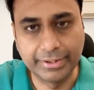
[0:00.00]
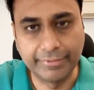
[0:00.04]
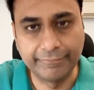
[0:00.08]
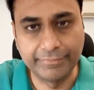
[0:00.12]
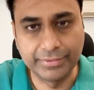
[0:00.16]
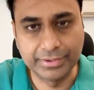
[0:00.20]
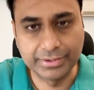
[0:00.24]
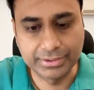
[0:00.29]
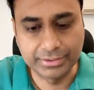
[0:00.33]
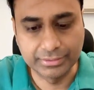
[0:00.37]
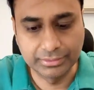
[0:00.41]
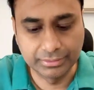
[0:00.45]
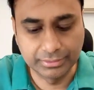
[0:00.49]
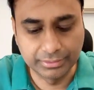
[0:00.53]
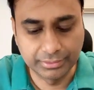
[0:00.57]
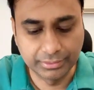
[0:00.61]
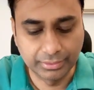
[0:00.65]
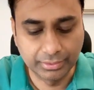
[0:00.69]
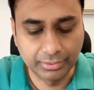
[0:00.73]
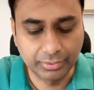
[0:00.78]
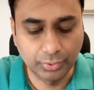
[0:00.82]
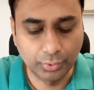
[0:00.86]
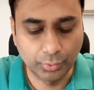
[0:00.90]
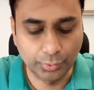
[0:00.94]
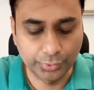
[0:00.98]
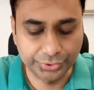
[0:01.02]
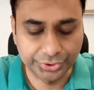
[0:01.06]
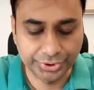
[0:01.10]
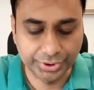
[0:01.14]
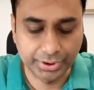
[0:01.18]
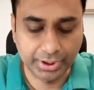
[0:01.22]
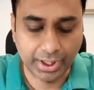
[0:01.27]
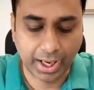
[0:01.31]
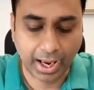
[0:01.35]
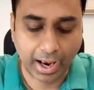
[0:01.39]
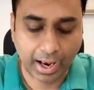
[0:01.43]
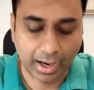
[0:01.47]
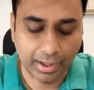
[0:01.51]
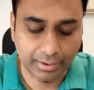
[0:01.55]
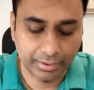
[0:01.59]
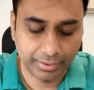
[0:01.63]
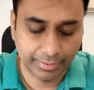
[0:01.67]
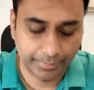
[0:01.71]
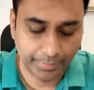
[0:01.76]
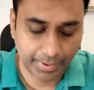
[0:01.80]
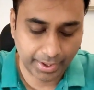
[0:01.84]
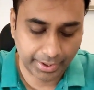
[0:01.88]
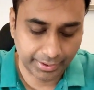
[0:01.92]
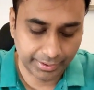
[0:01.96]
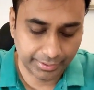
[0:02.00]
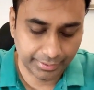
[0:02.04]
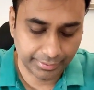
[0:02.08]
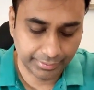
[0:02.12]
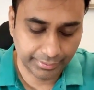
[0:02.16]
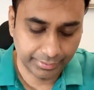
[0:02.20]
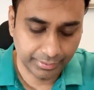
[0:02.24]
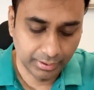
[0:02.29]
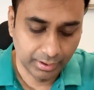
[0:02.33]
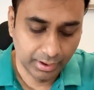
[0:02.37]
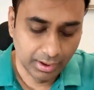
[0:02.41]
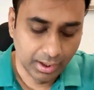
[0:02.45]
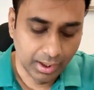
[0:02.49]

divisor, quotient and remainder.